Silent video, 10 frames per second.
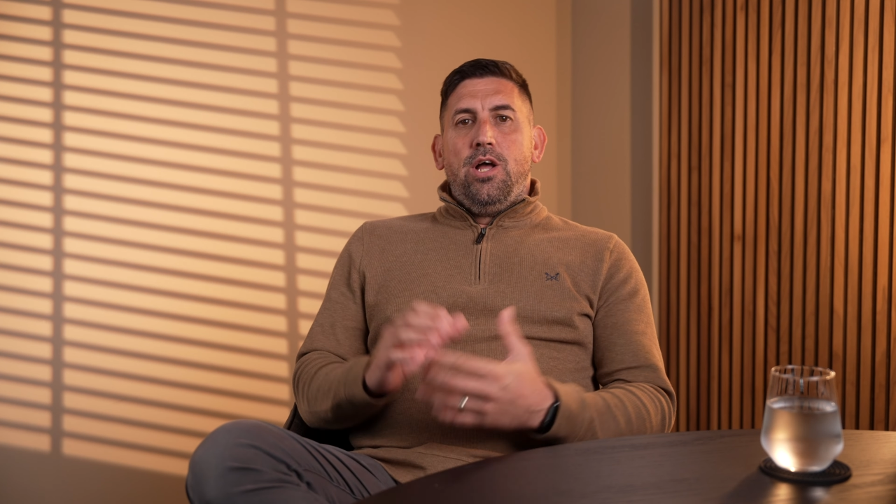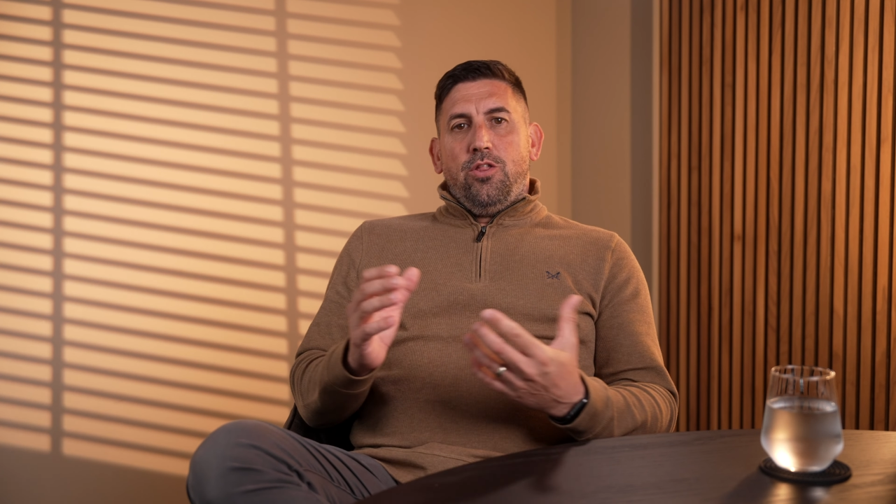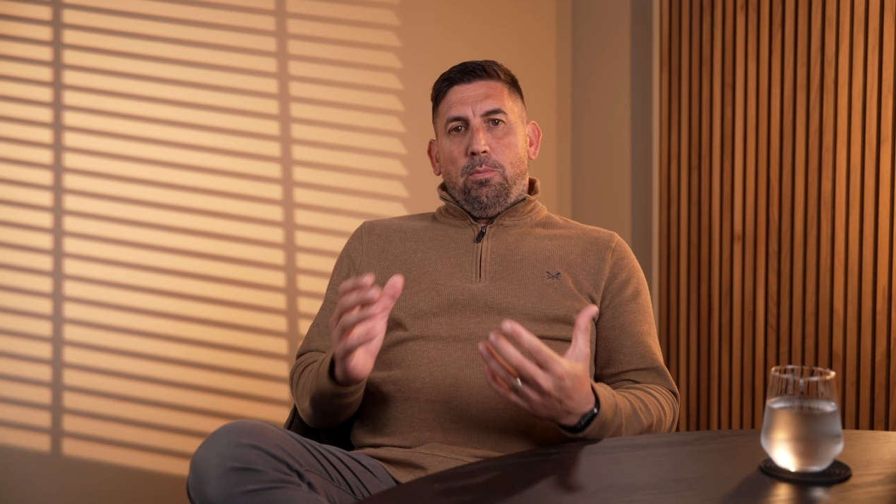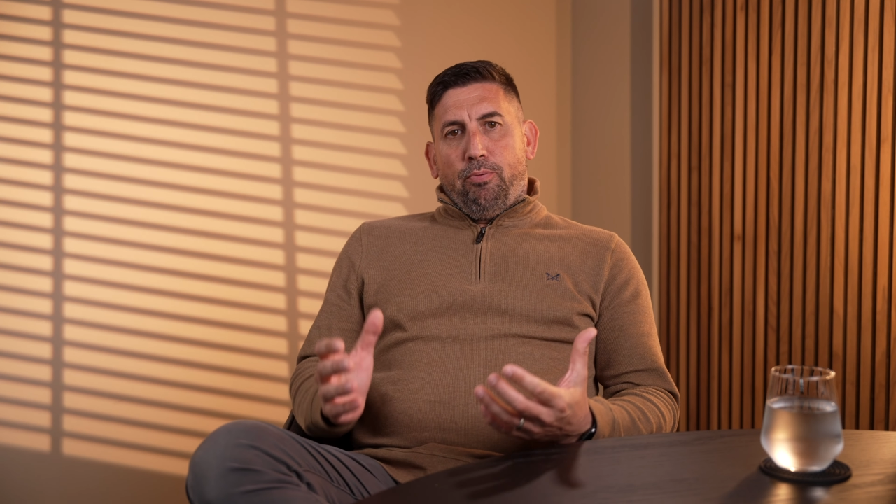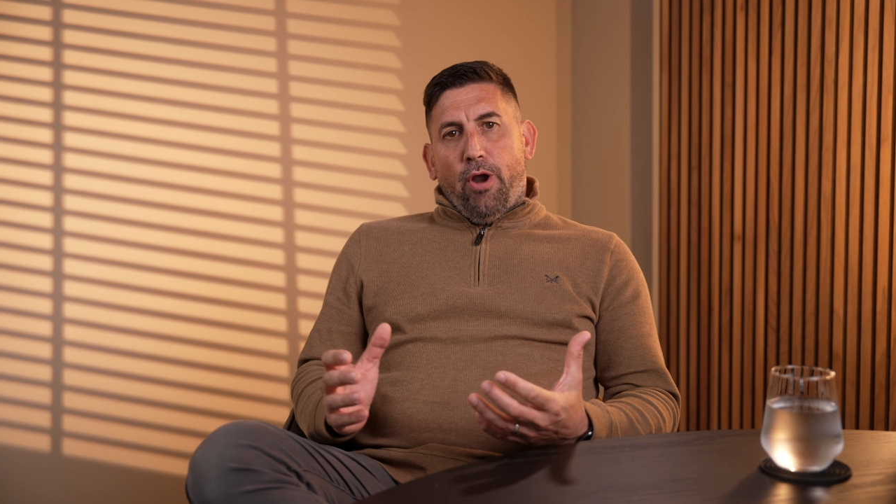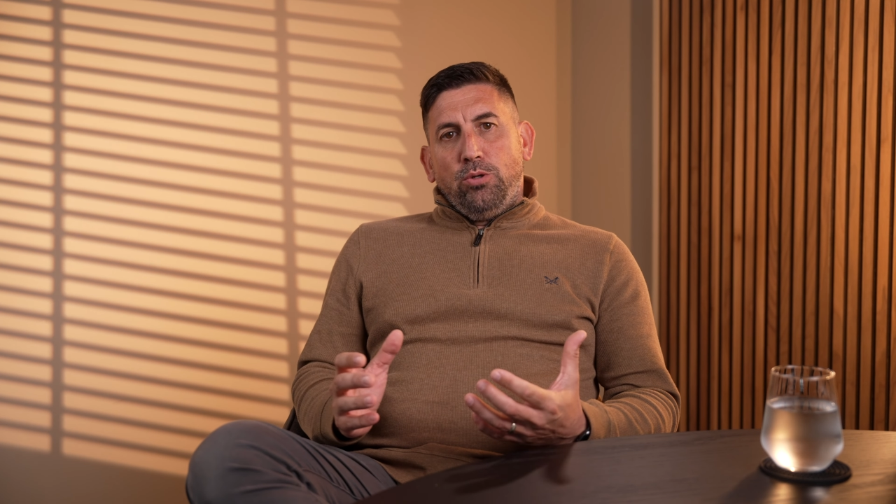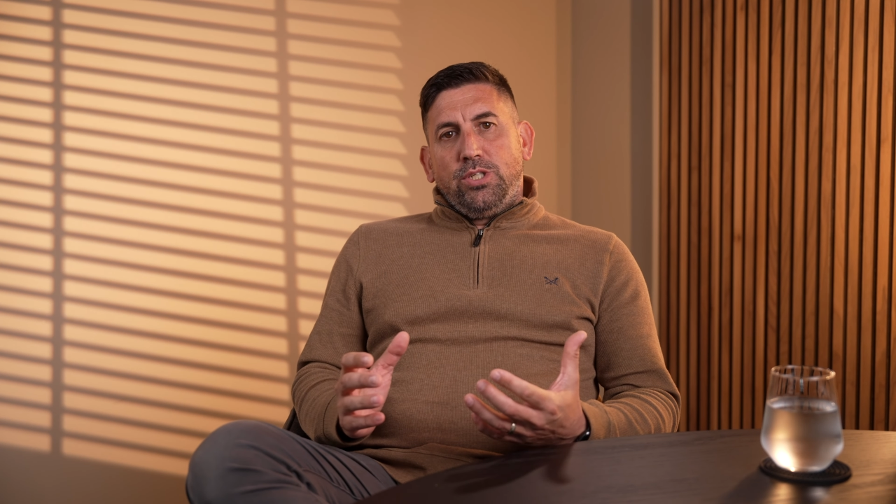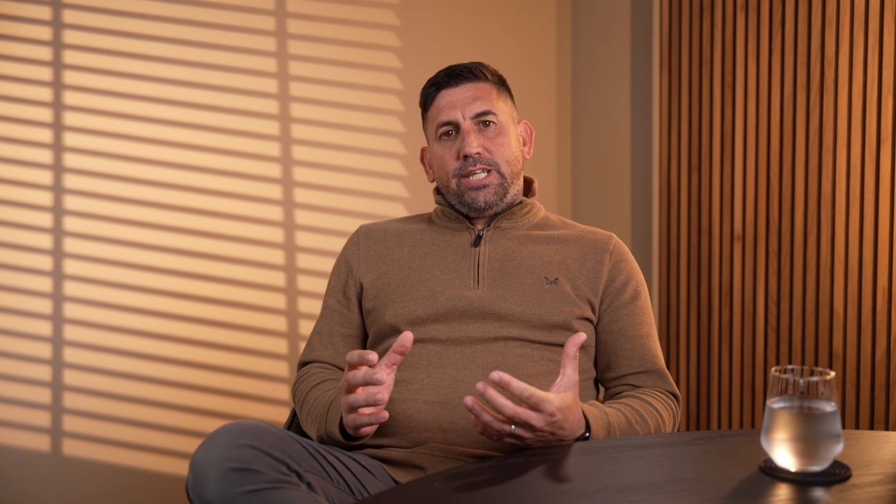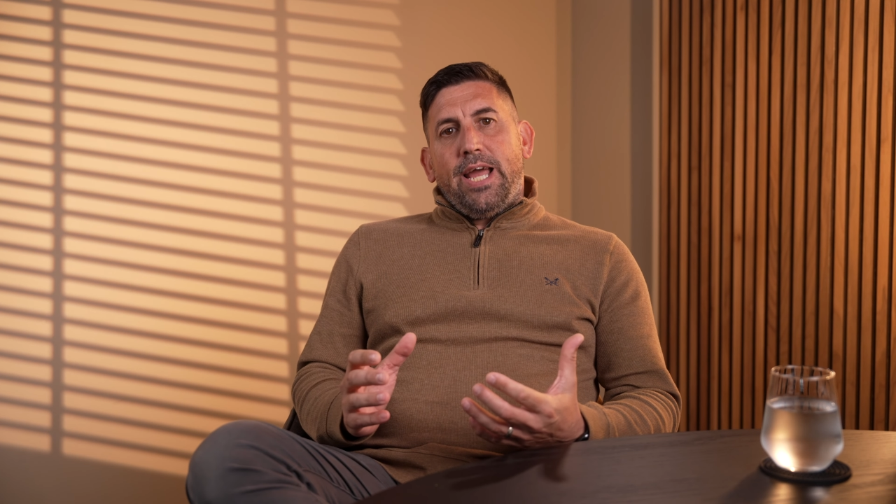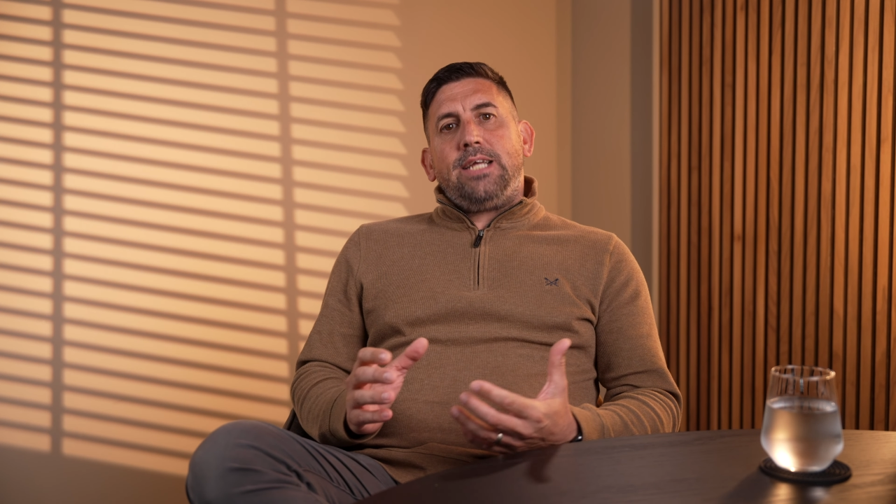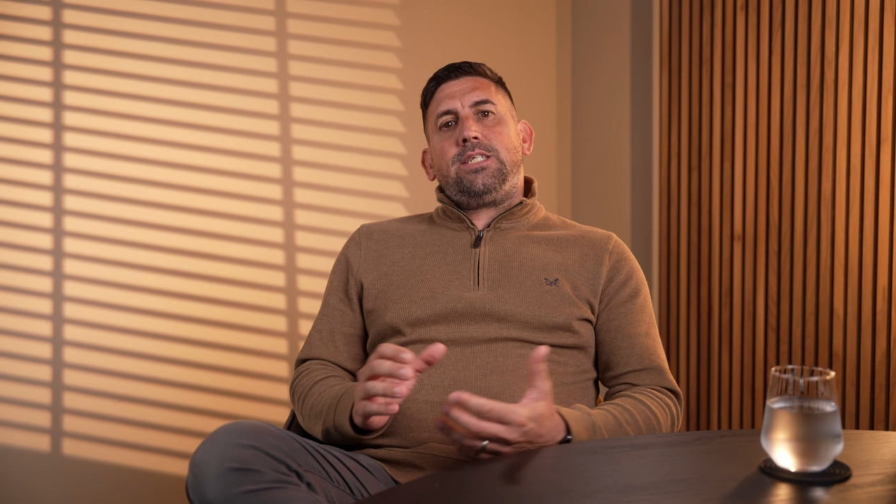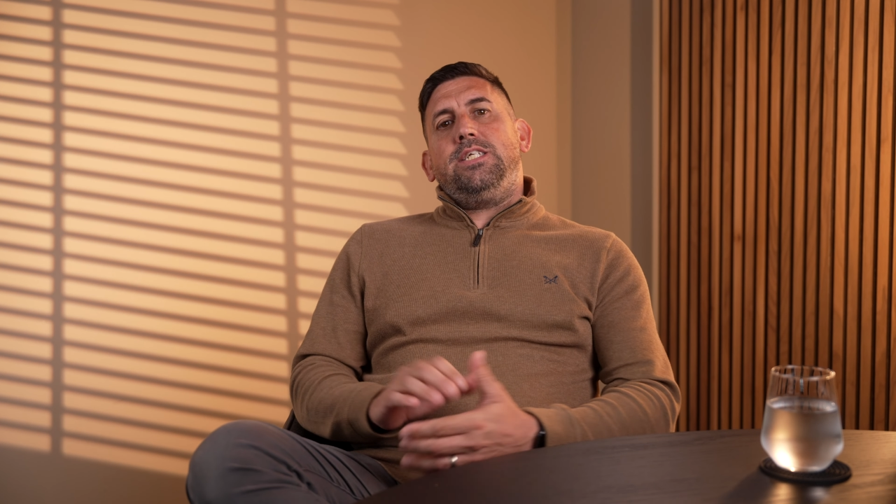the process.